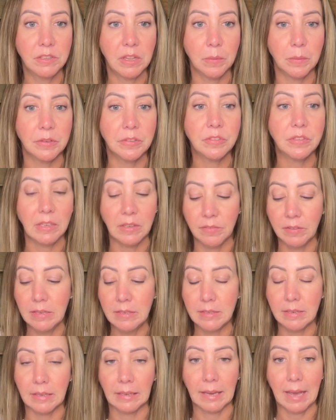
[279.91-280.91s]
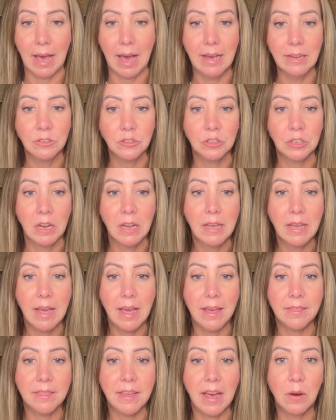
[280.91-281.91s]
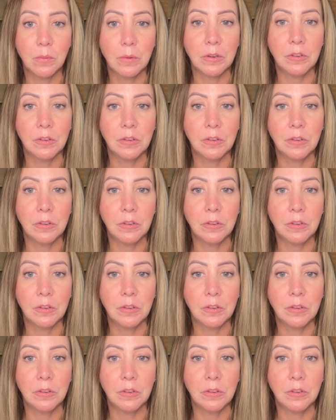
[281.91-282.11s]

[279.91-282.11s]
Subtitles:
They receive it in cash, and that